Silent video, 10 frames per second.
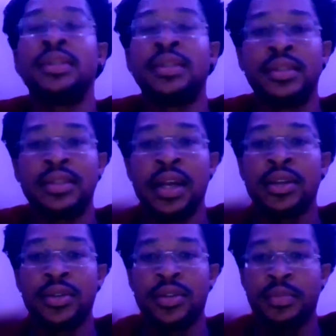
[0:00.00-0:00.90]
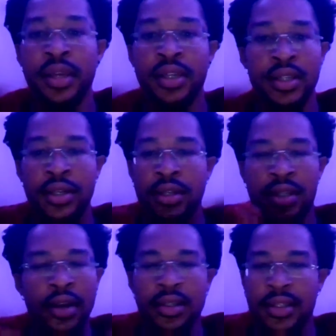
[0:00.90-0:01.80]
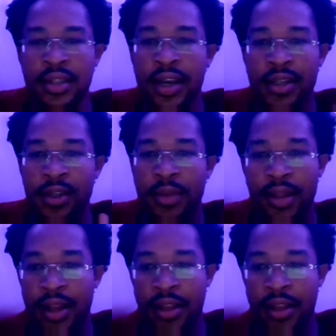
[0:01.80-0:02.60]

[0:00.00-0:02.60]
the sand on the beach and the stars in the sky, something like that,